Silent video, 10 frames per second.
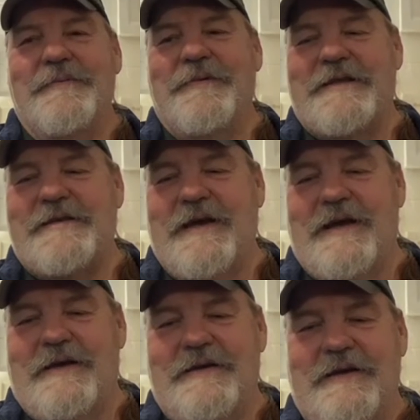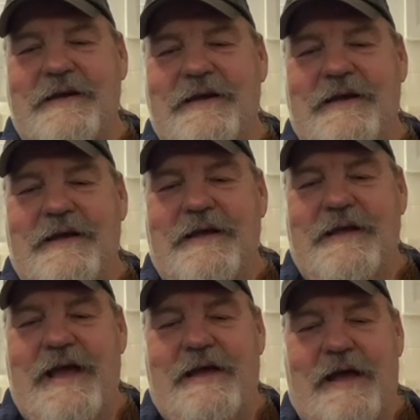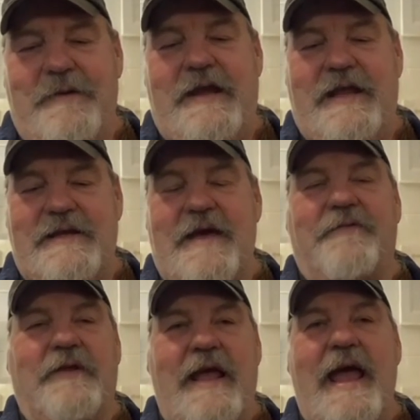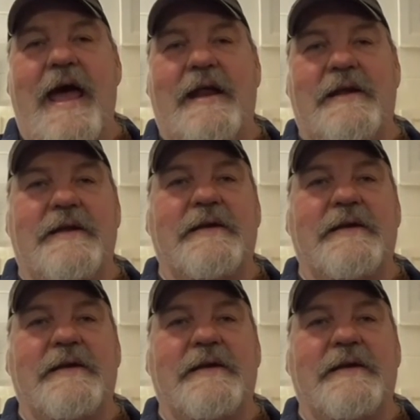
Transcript: But, uh, yeah, I mean, he definitely added